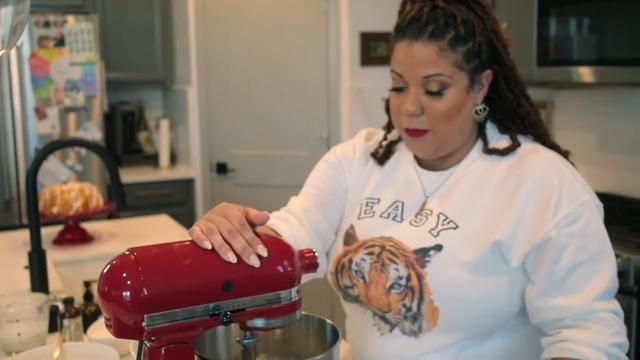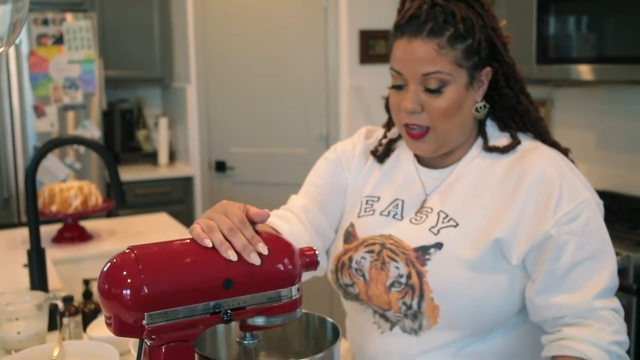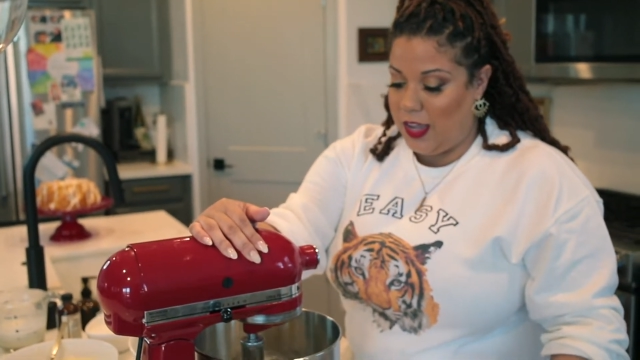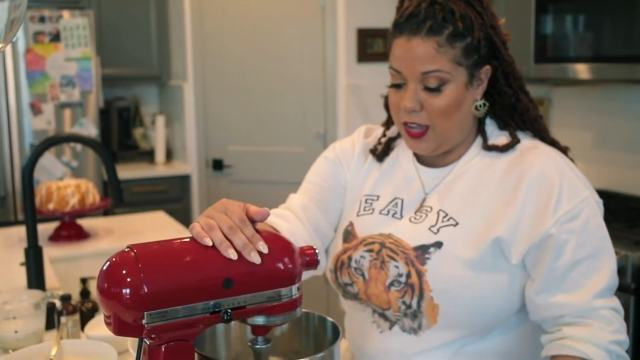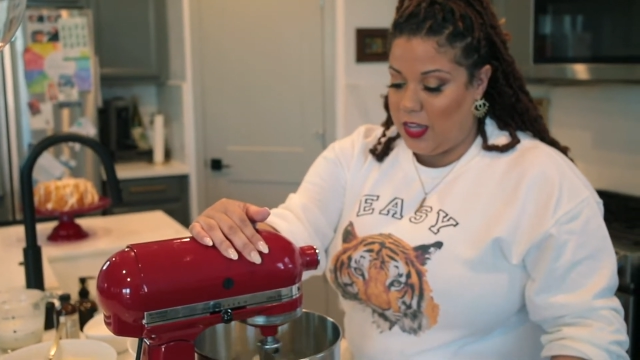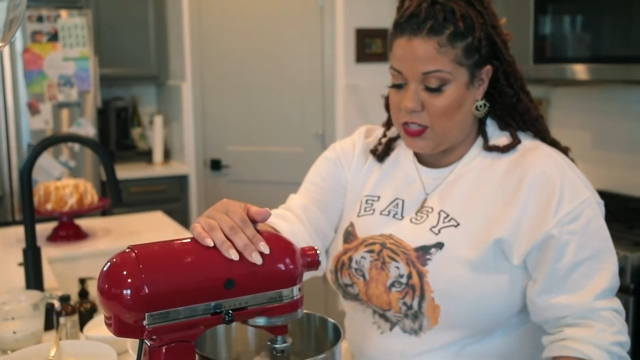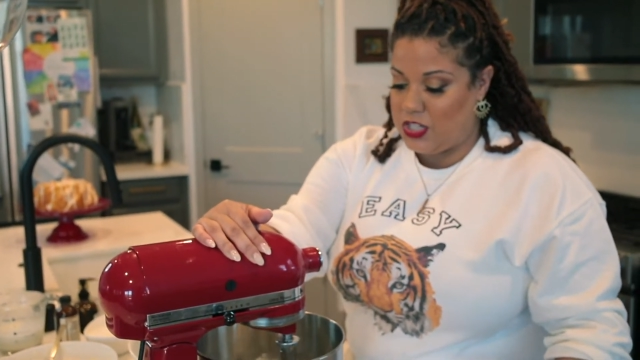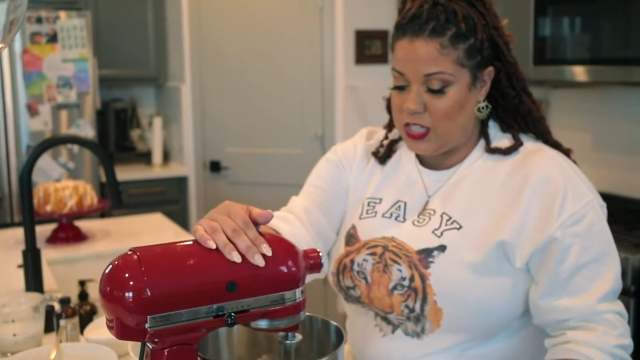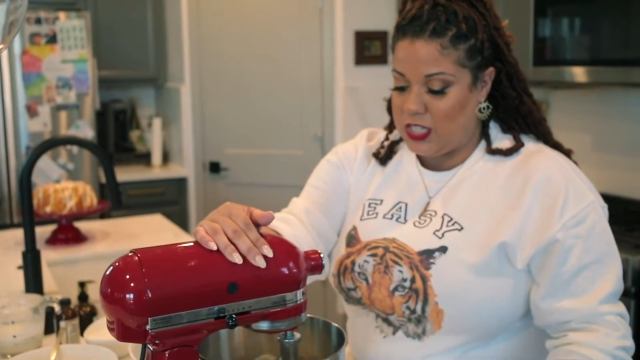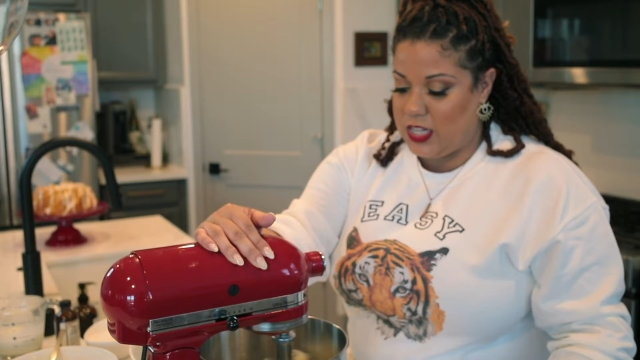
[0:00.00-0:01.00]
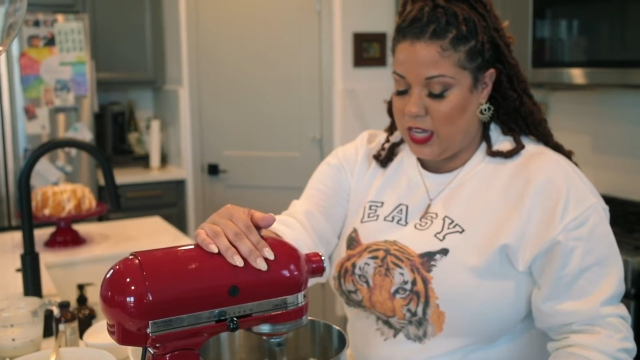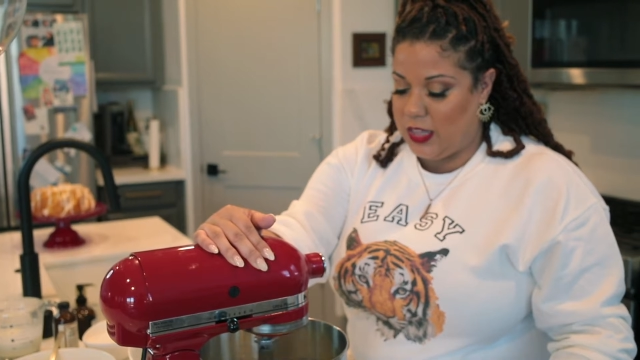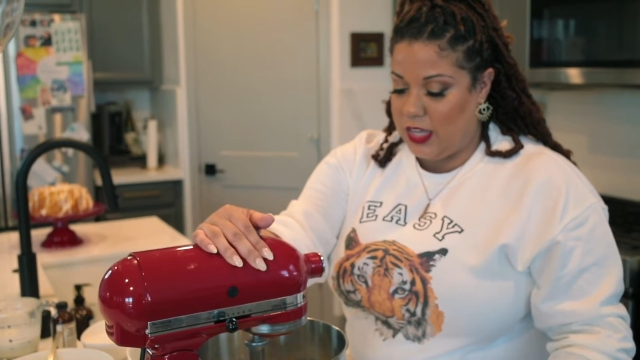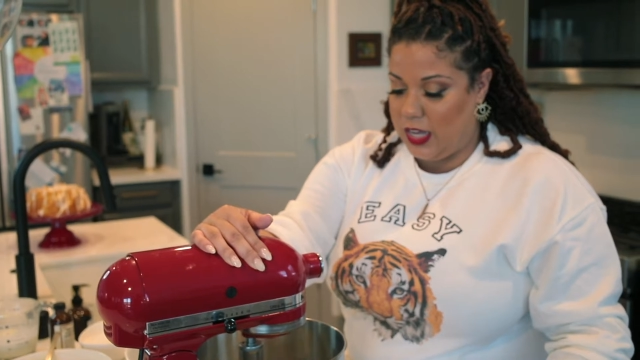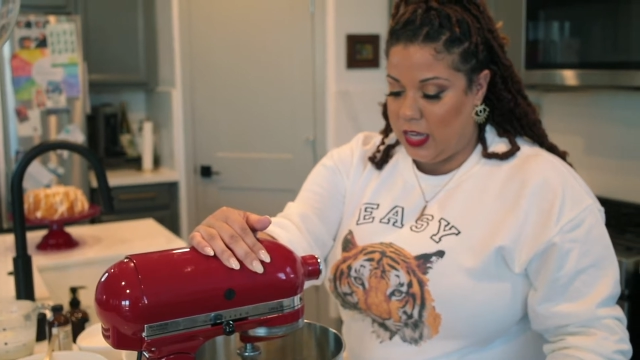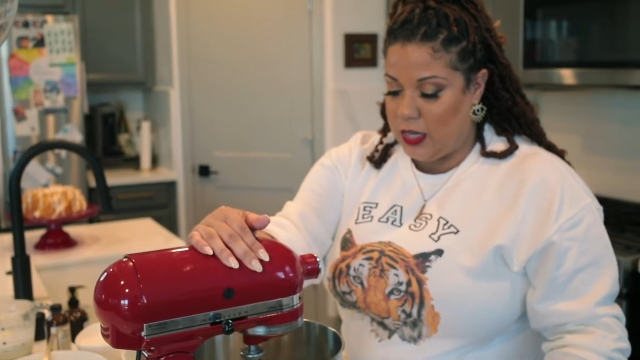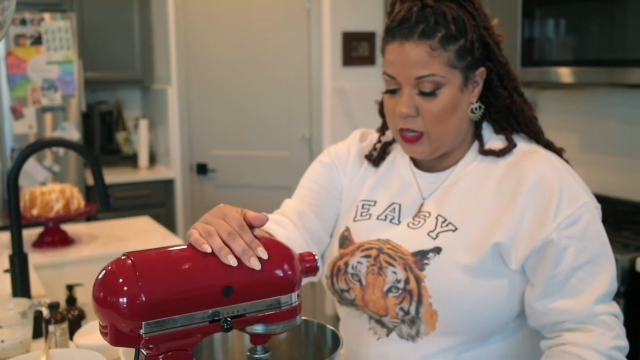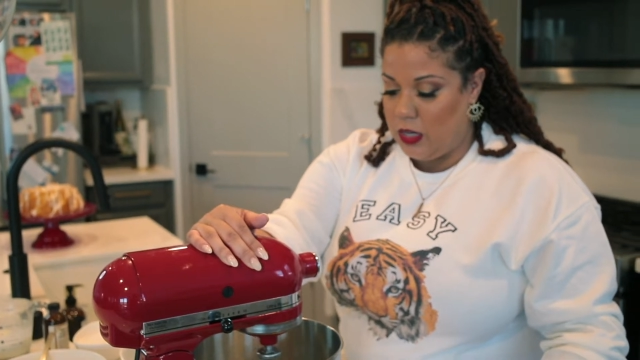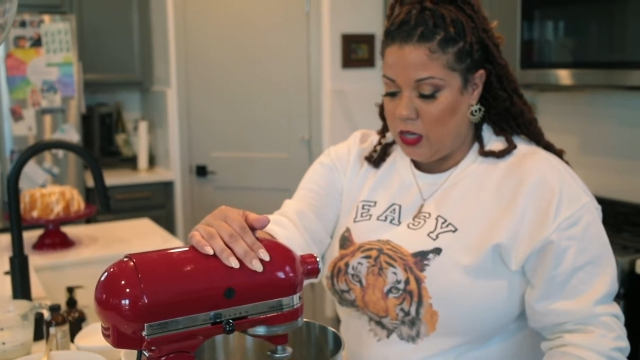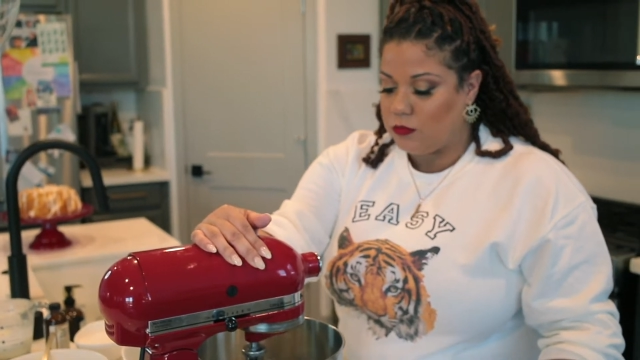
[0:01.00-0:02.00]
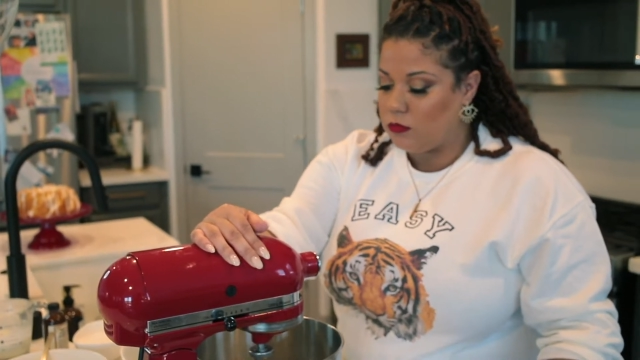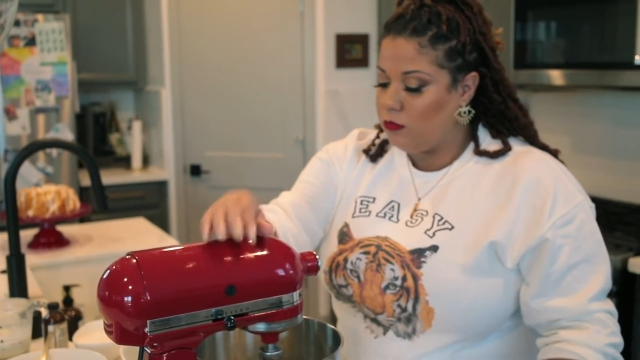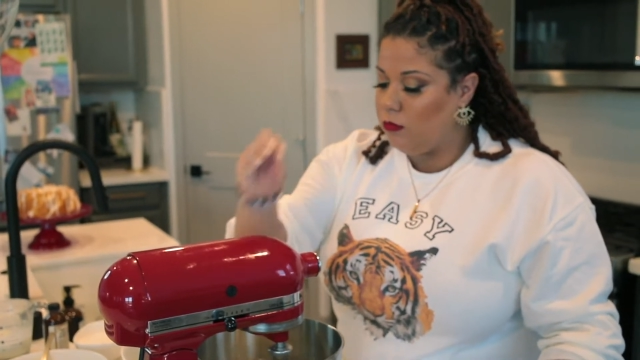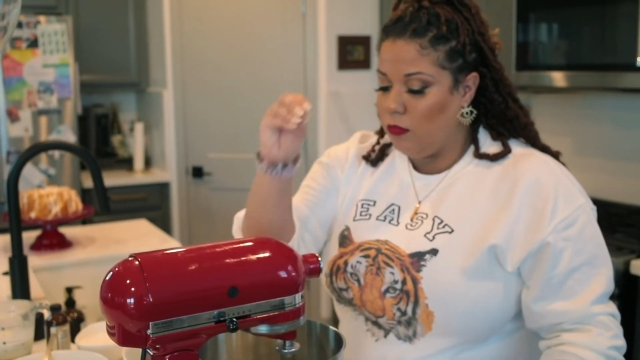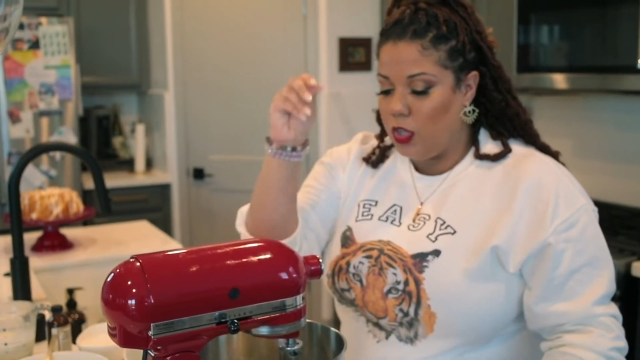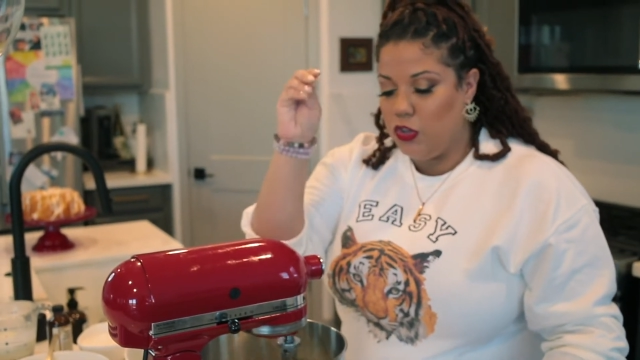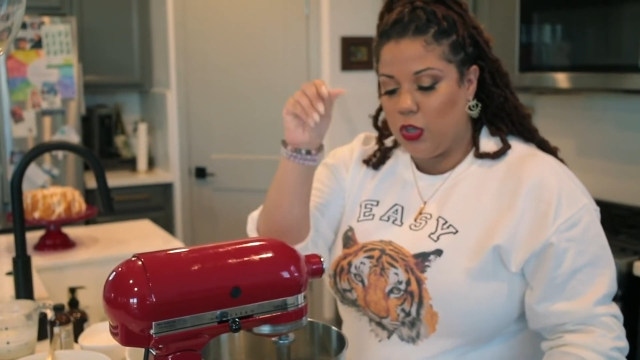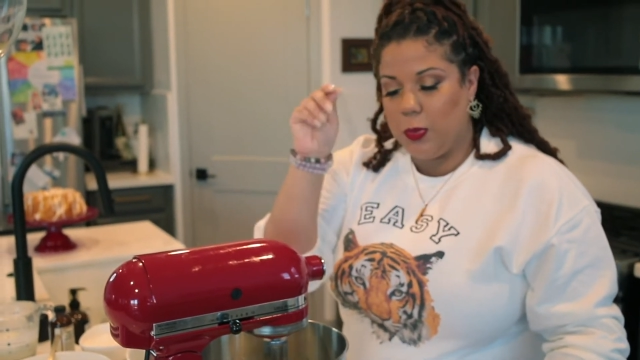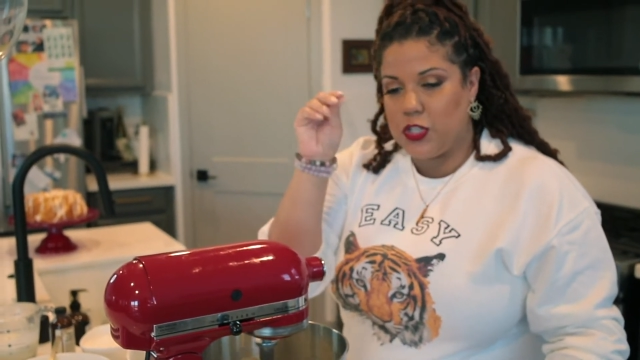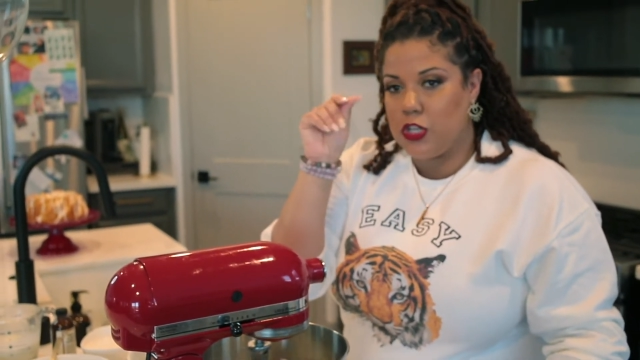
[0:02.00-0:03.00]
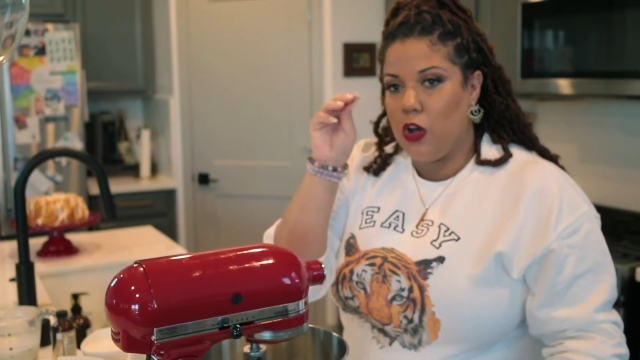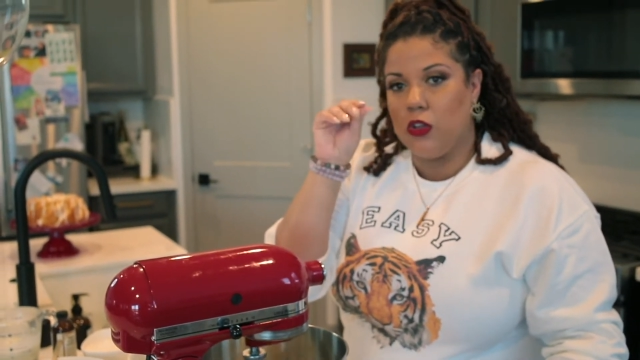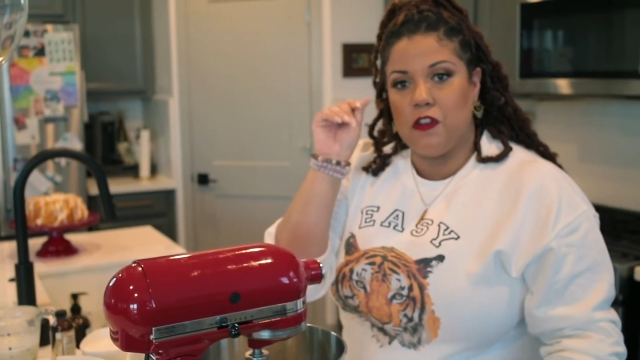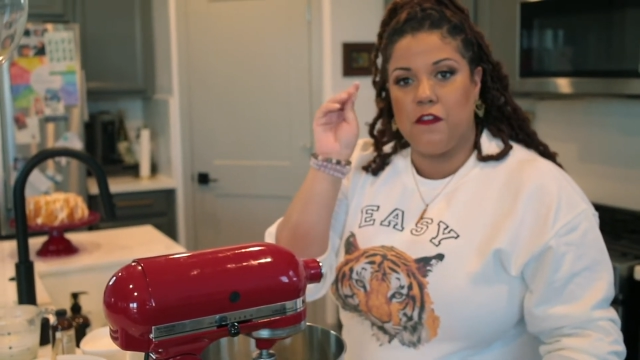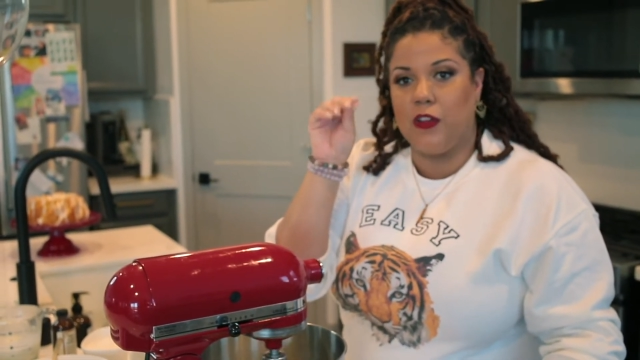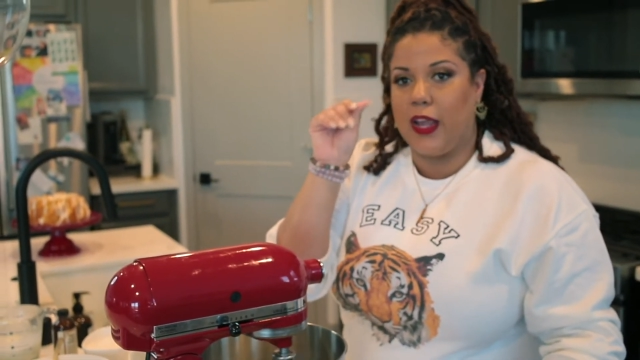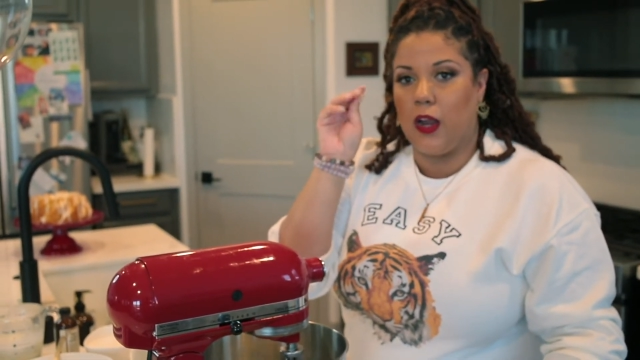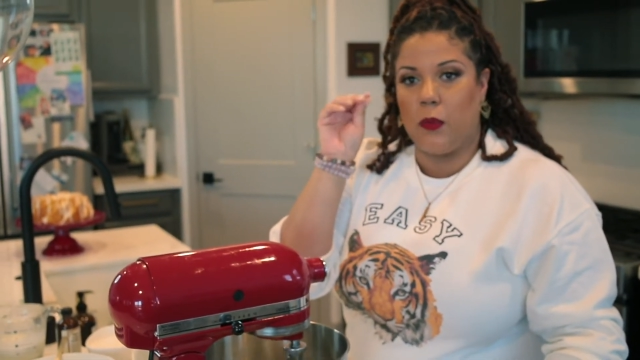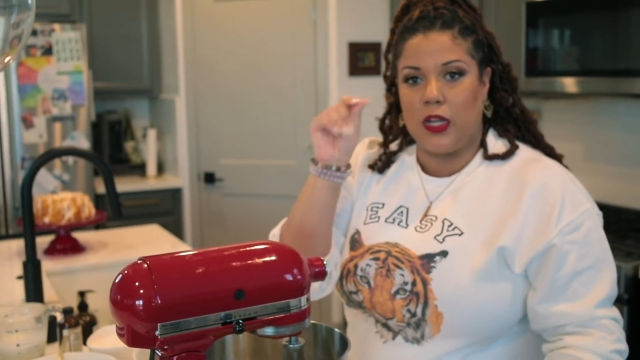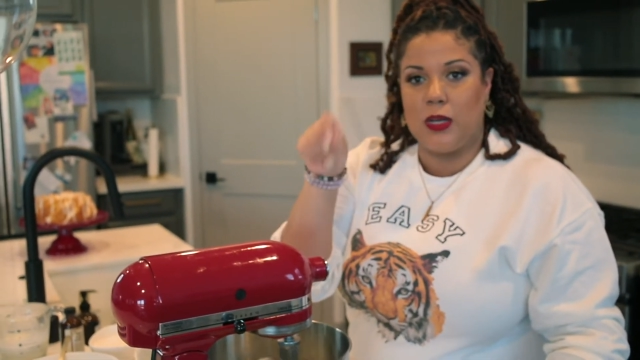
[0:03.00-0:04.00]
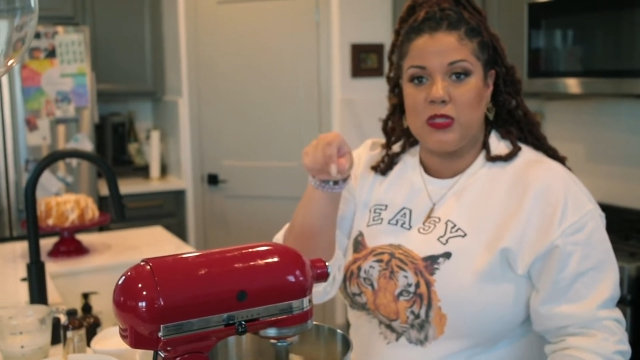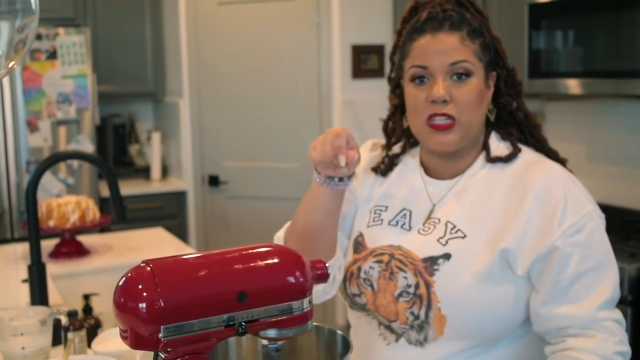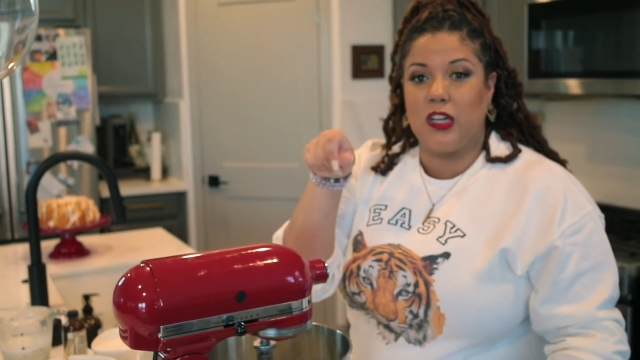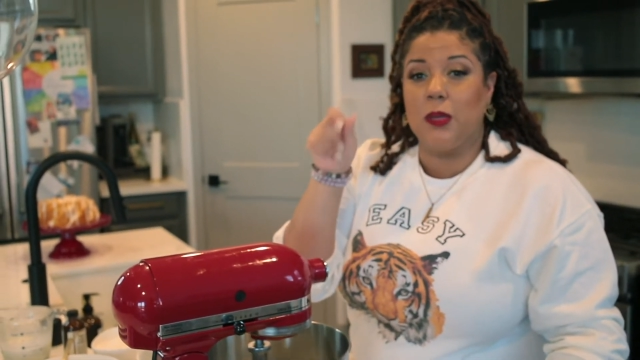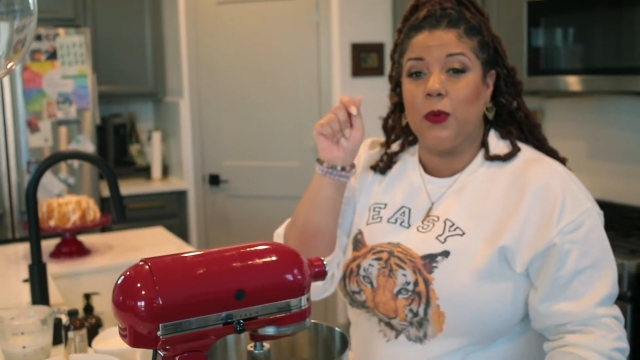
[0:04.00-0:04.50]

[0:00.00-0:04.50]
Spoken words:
And she said that you can put your own little flair when it comes to cooking,